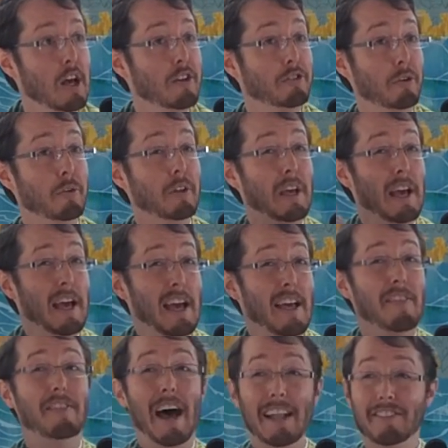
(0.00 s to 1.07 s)
So
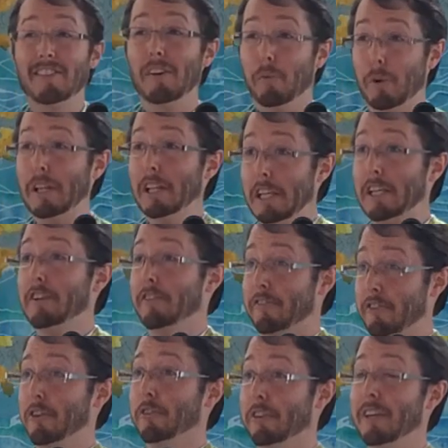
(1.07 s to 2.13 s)
that's really
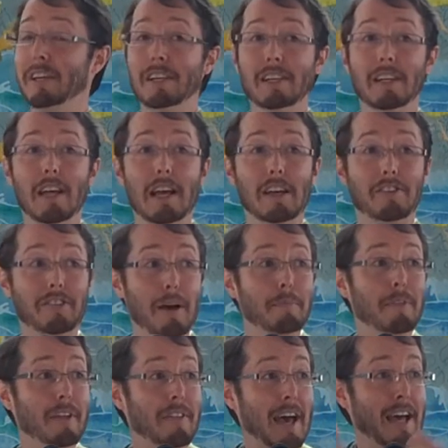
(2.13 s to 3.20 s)
confusing,
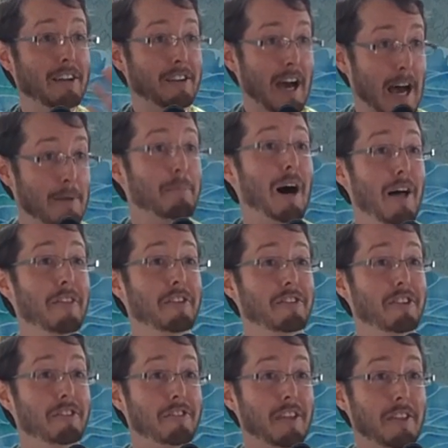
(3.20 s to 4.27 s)
except that that
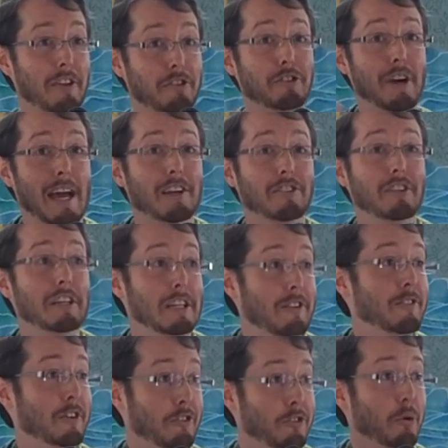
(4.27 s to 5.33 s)
hypothesis that these are actually
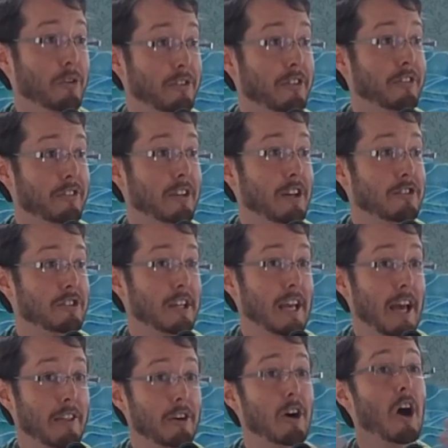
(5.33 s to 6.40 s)
different sources stitched
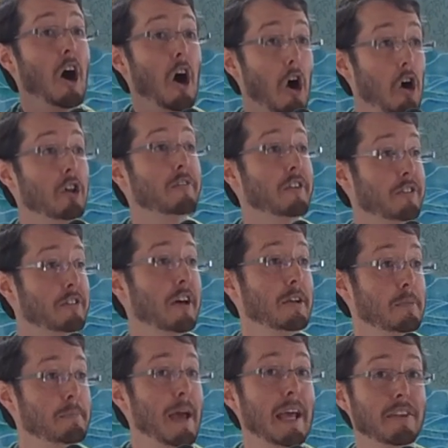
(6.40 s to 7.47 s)
together all of a
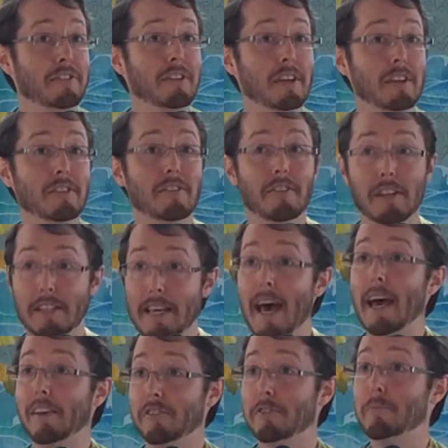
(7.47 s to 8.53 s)
sudden makes it the
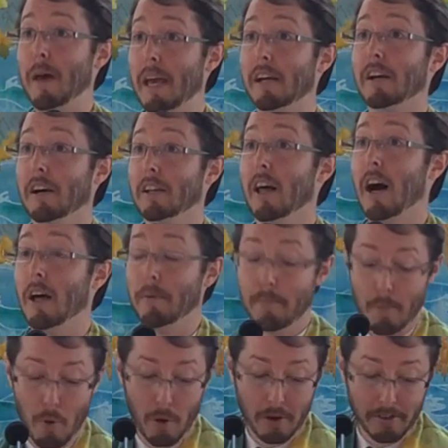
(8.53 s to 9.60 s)
text make a
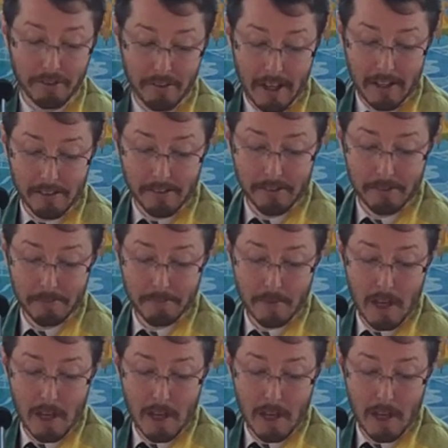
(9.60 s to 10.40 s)
lot more sense.